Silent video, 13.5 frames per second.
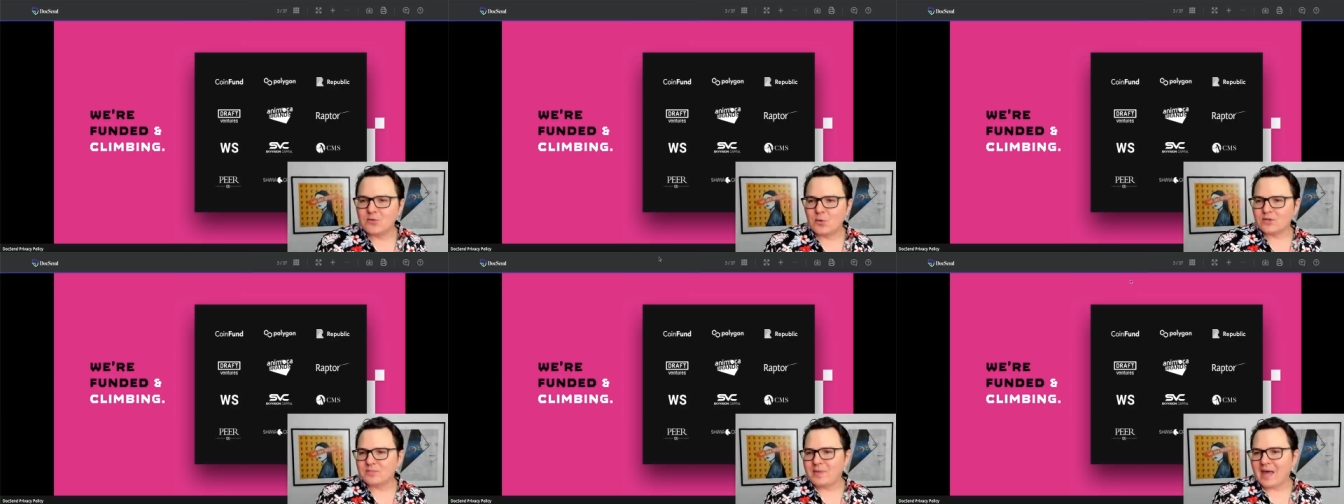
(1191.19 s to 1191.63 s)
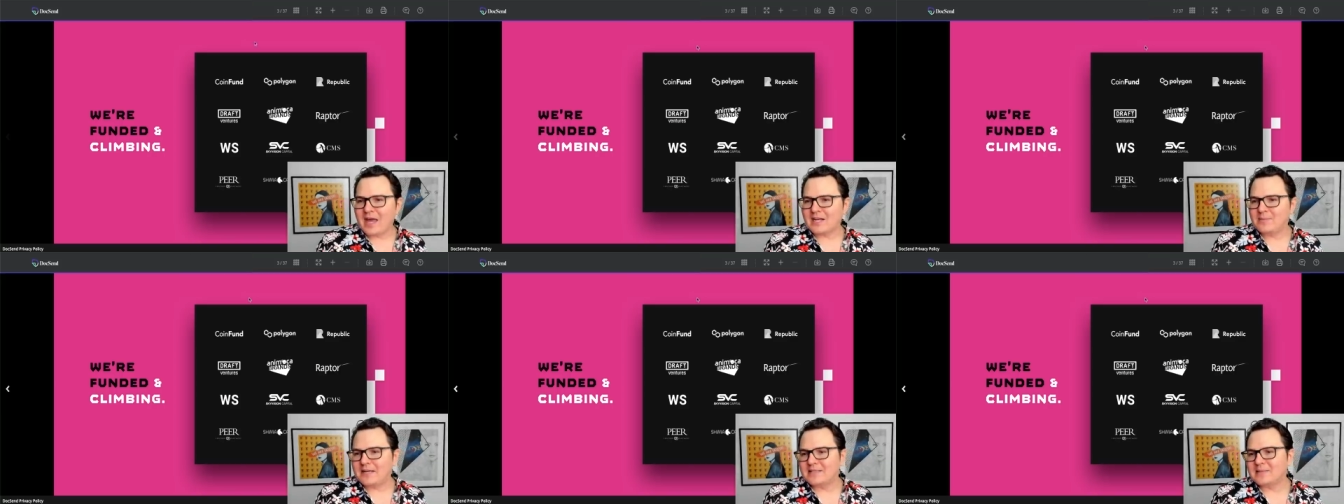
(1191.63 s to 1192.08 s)
of course,
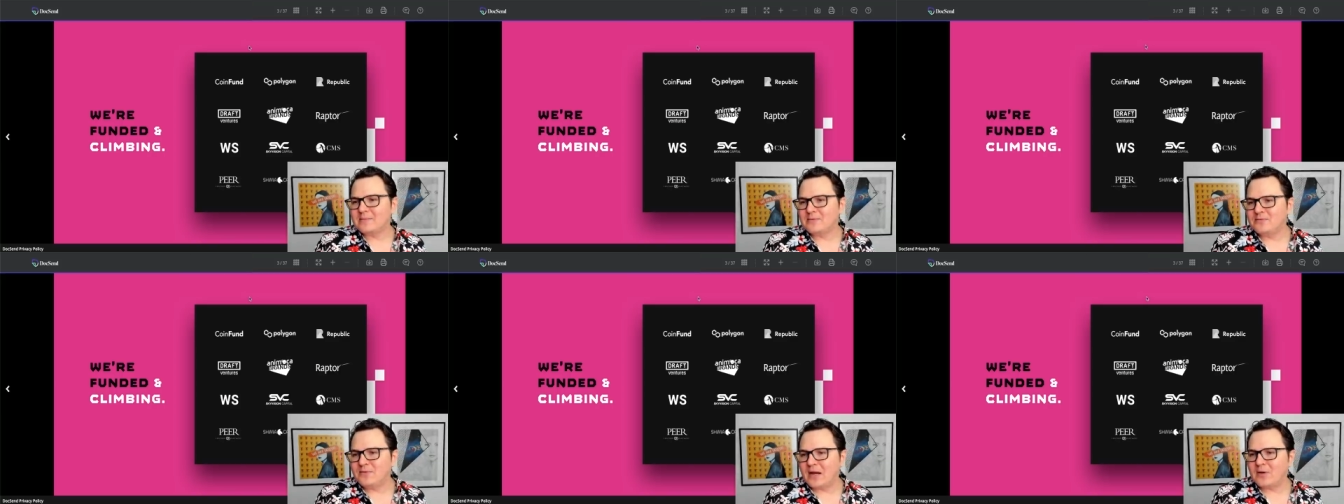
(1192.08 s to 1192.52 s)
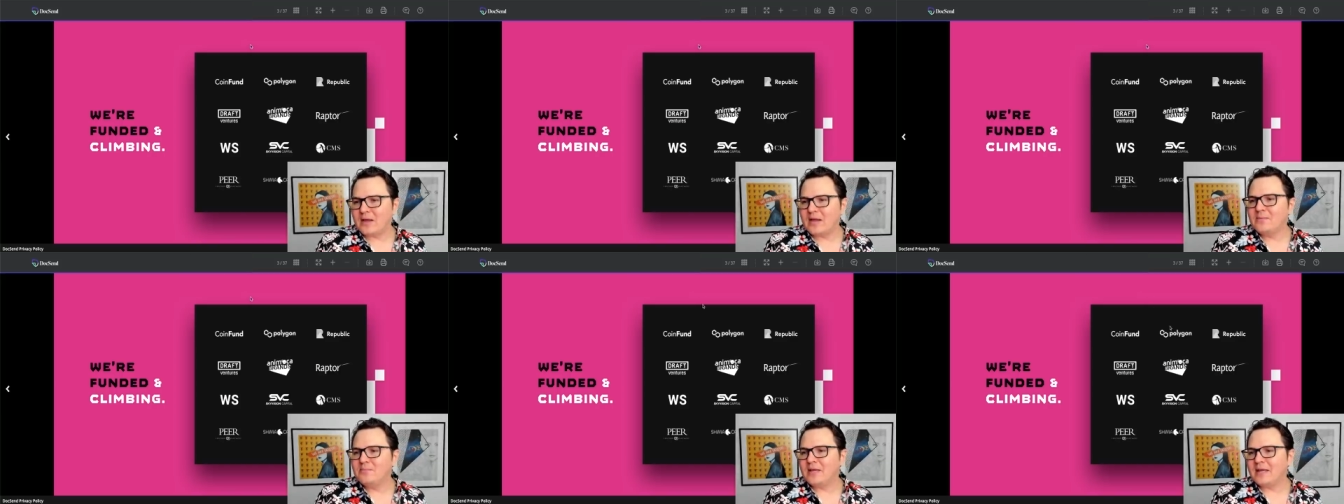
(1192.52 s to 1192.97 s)
backed by some
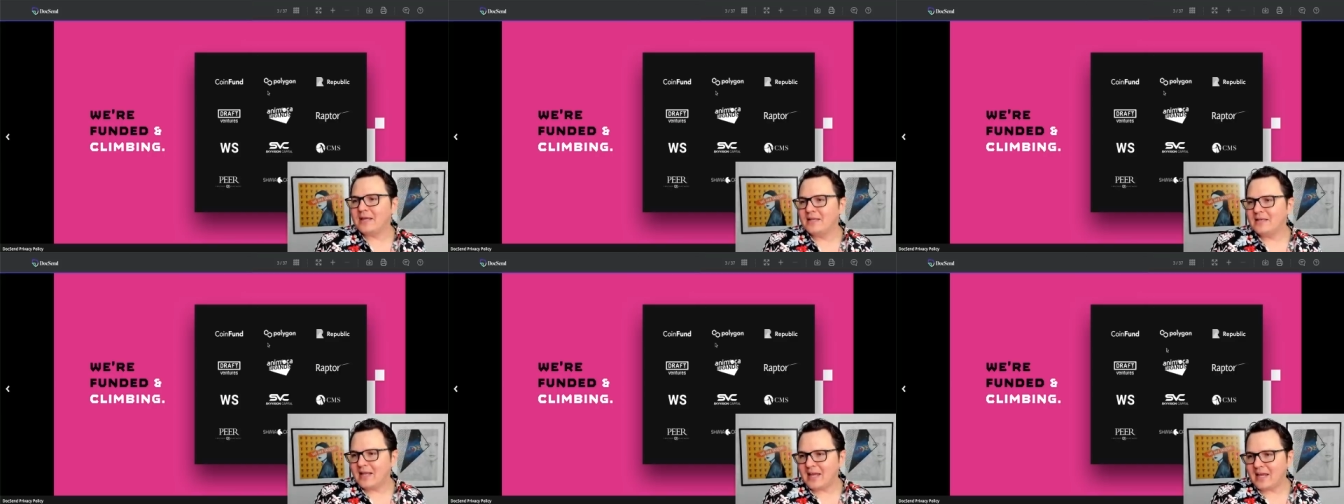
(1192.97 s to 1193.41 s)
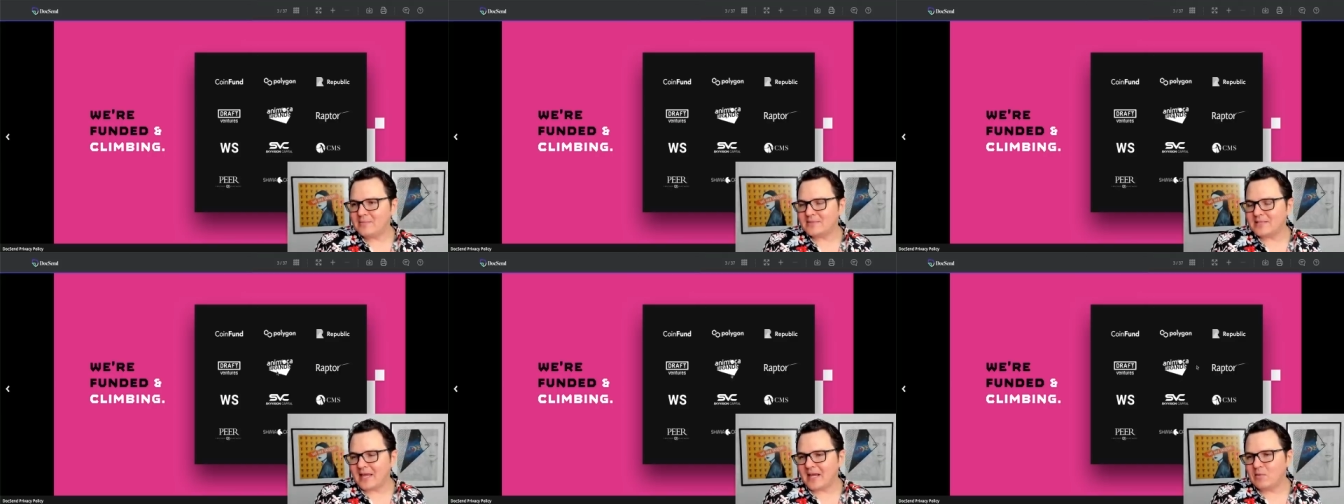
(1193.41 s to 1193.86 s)
very big
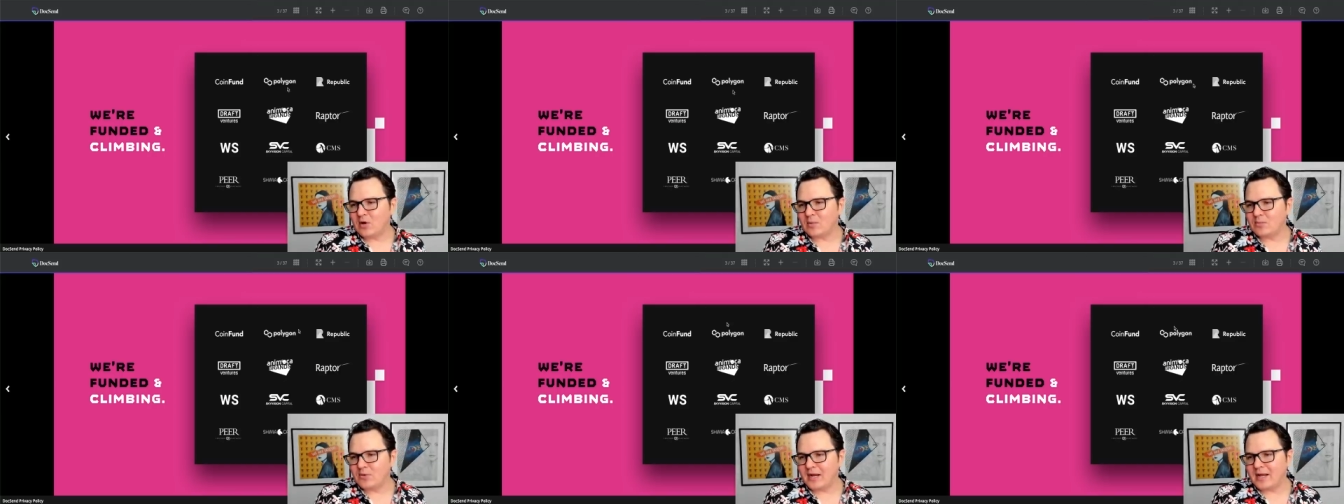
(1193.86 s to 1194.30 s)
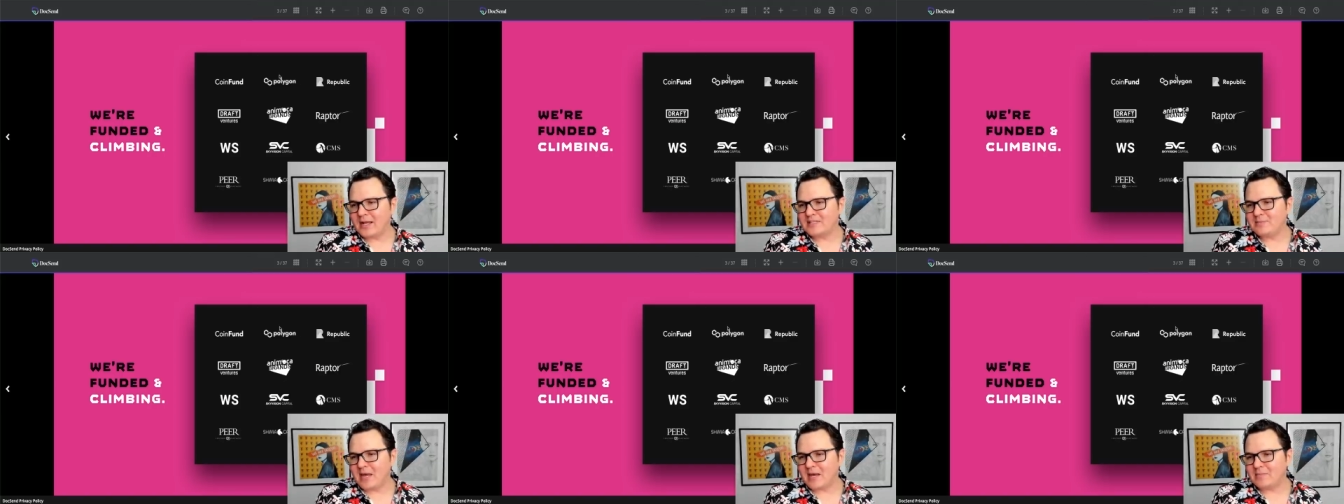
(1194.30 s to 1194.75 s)
names, Animoca
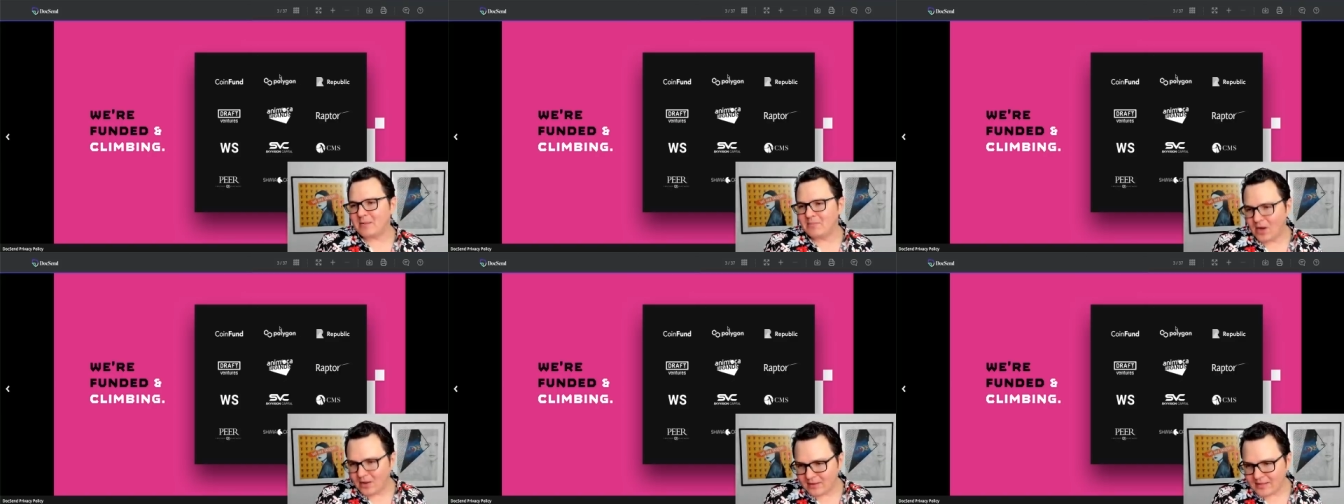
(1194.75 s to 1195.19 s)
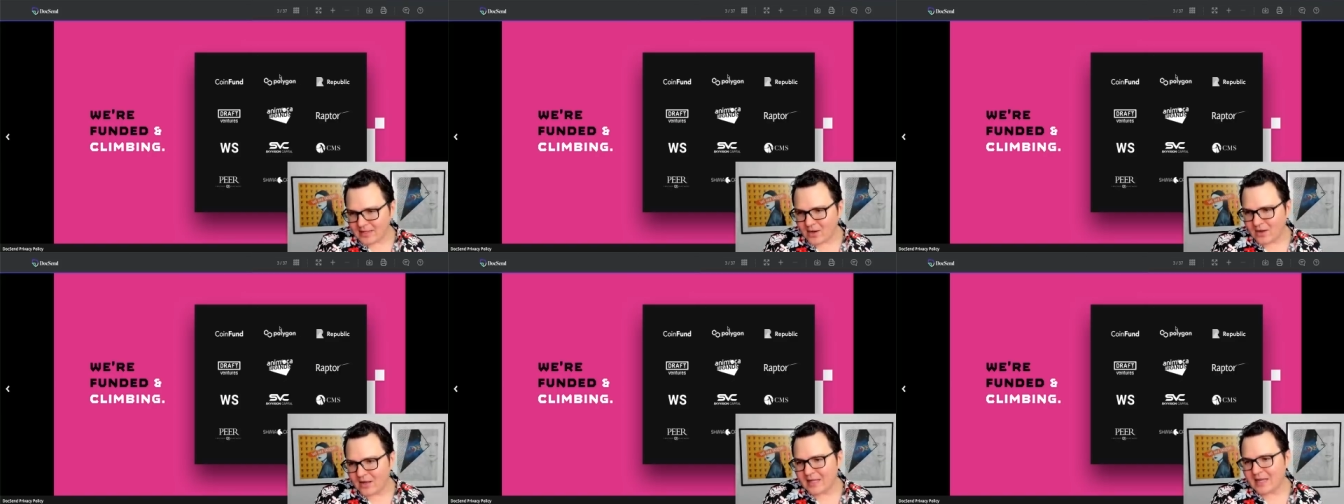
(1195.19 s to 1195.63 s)
Brands, backed by
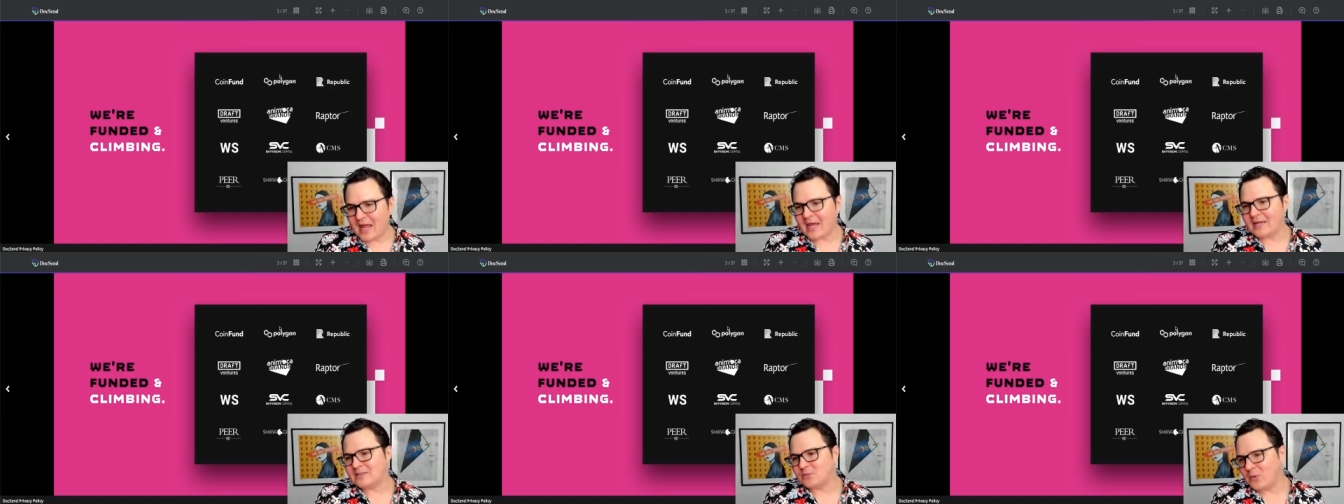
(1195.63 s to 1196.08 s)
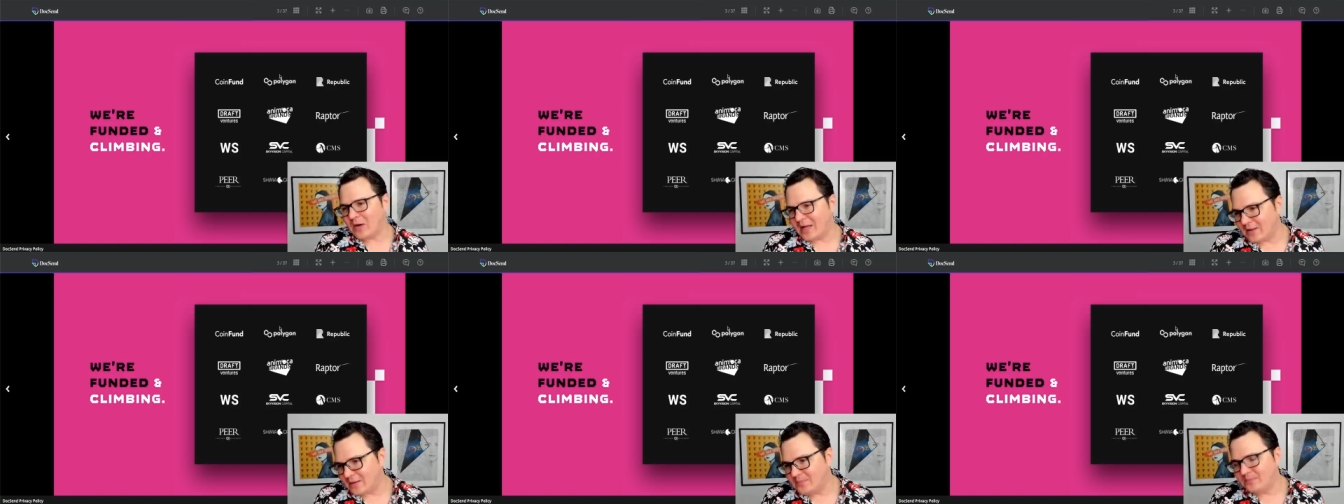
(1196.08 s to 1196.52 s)
Polygon as
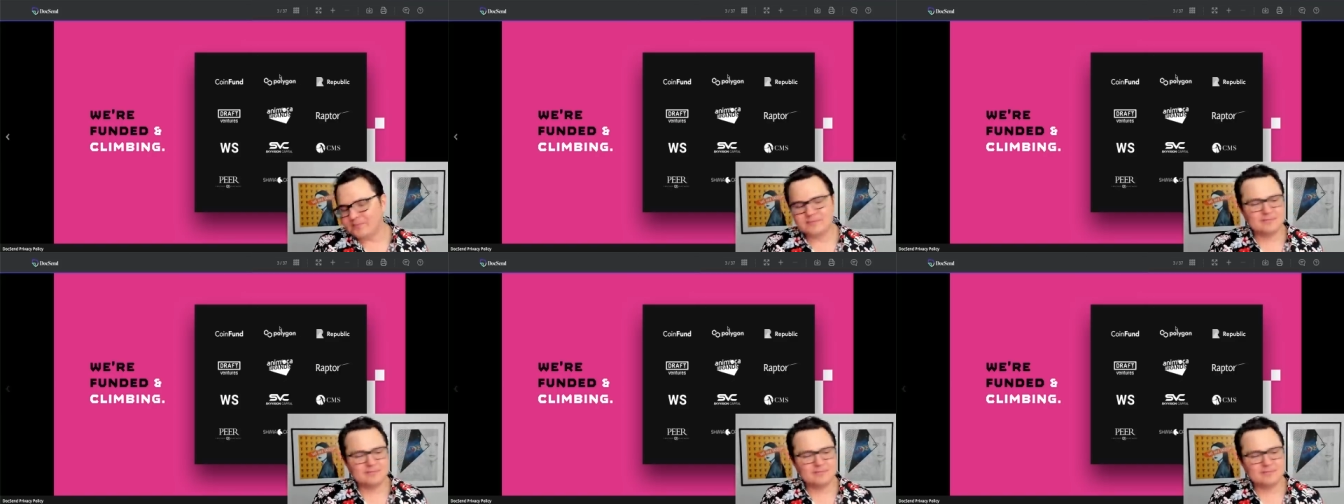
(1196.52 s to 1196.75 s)
well